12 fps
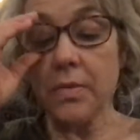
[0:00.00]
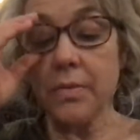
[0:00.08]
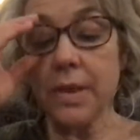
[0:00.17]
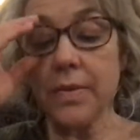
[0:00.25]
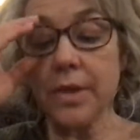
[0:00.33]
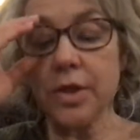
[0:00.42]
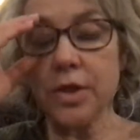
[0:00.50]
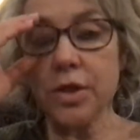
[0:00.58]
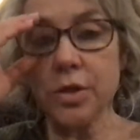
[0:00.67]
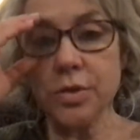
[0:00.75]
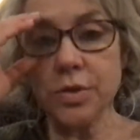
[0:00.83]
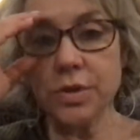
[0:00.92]
Maybe
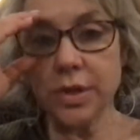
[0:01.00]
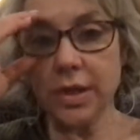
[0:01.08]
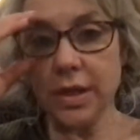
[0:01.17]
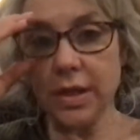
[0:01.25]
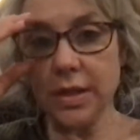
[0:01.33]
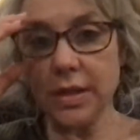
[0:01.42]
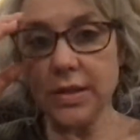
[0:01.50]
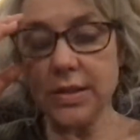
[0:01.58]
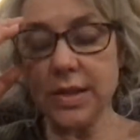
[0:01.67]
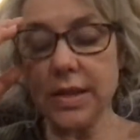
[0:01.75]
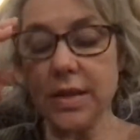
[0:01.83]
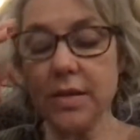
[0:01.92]
you took it, he
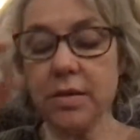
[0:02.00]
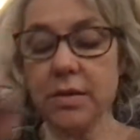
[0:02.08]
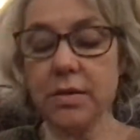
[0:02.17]
said.